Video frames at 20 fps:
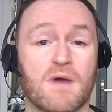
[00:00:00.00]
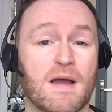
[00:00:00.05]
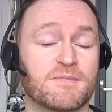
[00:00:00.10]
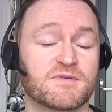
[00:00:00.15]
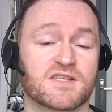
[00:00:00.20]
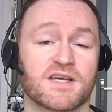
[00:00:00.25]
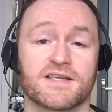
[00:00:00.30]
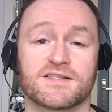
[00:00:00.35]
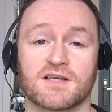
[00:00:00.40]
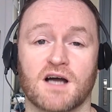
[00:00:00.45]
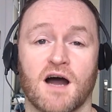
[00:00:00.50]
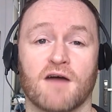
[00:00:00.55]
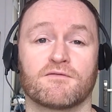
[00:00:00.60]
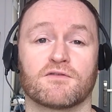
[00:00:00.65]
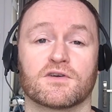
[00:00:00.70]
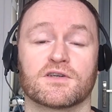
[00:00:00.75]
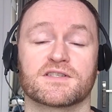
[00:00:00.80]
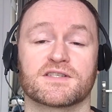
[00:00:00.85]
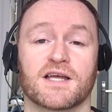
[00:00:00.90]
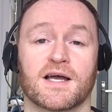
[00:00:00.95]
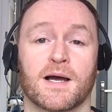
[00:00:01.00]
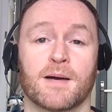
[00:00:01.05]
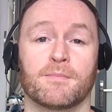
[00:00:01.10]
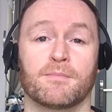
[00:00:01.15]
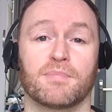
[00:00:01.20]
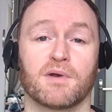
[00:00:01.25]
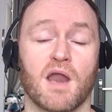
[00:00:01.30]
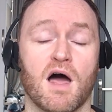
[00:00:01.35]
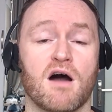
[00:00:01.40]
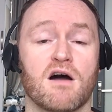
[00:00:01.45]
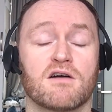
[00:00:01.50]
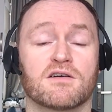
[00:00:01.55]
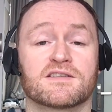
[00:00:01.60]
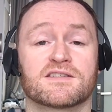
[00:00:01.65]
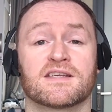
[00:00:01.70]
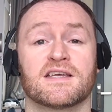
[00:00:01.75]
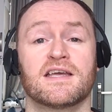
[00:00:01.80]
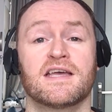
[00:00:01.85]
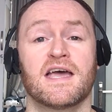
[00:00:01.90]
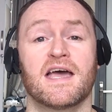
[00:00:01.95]
websites, offers and
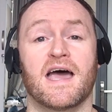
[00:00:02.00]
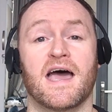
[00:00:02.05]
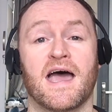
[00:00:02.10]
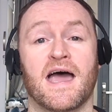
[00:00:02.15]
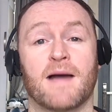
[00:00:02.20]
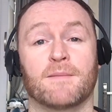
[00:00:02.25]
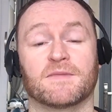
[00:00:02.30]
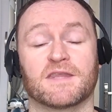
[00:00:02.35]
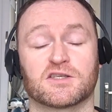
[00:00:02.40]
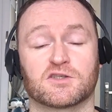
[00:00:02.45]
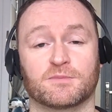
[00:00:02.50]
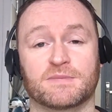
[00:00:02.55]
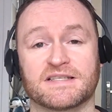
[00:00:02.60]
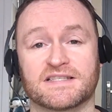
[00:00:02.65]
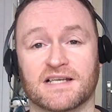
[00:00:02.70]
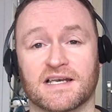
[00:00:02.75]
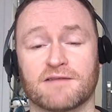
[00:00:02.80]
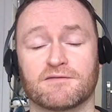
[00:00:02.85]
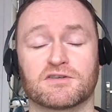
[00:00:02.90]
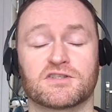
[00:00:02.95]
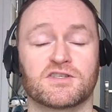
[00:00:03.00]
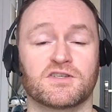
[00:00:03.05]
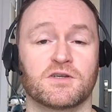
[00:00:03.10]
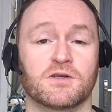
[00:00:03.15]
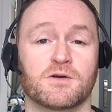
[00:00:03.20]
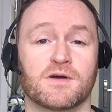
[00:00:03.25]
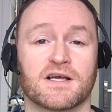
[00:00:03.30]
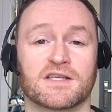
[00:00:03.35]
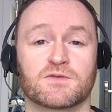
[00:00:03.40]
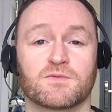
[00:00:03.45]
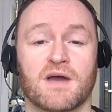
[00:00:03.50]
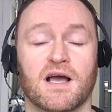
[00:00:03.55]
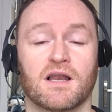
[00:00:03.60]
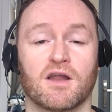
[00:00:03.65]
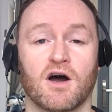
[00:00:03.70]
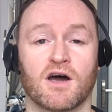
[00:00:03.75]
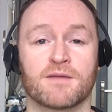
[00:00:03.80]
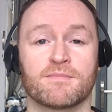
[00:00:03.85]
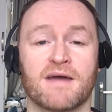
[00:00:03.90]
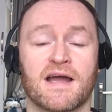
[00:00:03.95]
blogs. And this will be delivered to you as
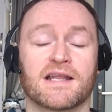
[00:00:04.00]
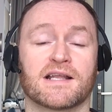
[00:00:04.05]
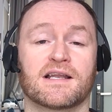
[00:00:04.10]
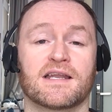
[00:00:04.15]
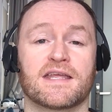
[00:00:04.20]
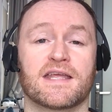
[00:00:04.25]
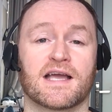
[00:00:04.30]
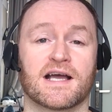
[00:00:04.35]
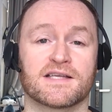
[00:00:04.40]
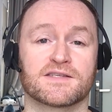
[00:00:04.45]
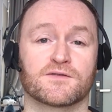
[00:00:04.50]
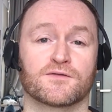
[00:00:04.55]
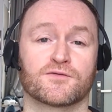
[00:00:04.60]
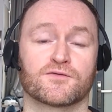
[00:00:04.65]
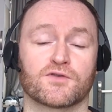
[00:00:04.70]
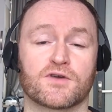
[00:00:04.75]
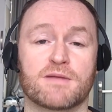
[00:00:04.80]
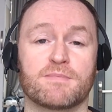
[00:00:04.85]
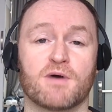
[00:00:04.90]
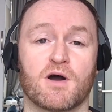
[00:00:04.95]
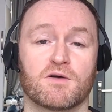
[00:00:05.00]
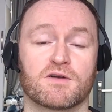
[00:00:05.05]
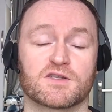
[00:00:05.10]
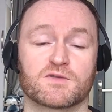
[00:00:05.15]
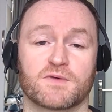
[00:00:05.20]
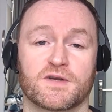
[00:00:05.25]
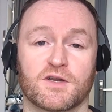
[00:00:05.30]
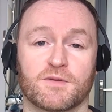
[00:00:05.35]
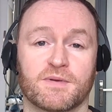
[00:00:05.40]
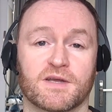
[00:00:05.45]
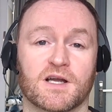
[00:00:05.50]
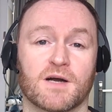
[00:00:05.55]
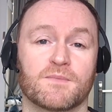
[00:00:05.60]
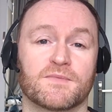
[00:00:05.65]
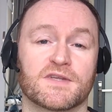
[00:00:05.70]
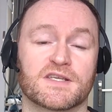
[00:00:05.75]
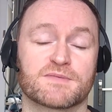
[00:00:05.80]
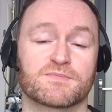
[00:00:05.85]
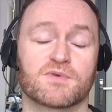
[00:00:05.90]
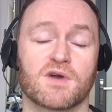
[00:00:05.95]
well automatically as a free bonus when you pick
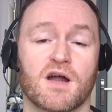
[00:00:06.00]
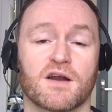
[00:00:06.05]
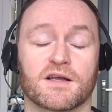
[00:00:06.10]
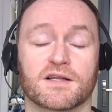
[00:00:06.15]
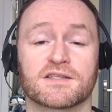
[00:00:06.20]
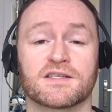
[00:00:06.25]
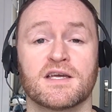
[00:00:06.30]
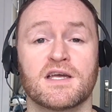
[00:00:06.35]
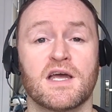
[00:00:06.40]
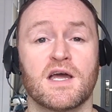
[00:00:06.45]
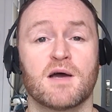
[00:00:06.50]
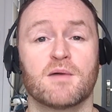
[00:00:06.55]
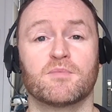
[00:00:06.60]
up this product.